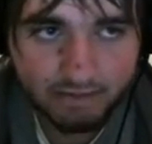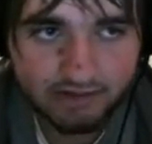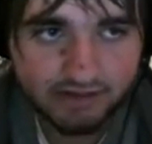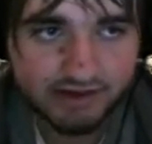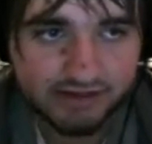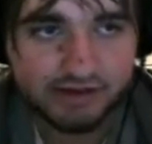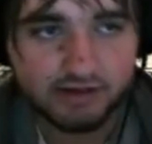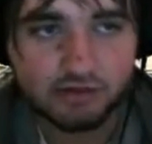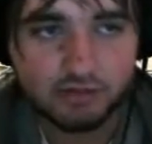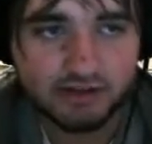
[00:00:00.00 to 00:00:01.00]
that I think
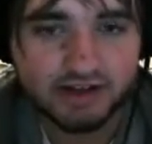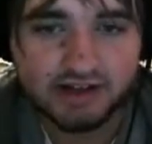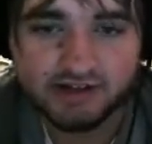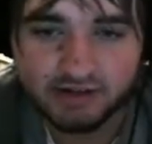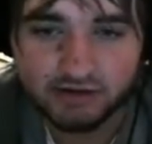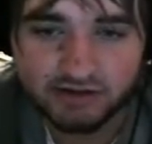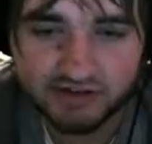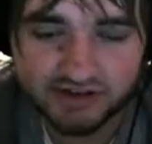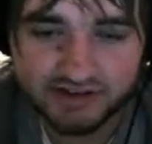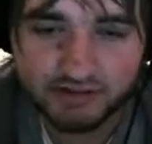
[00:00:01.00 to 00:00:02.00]
normally has arrows
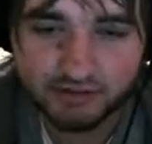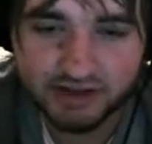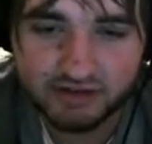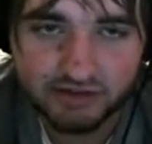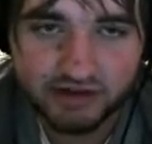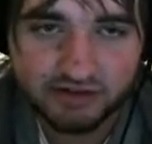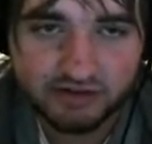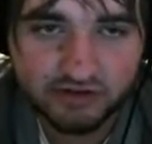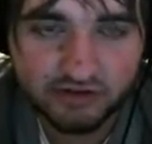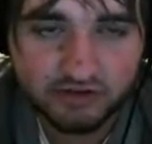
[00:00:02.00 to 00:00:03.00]
in it that we can
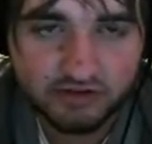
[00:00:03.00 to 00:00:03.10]
reach.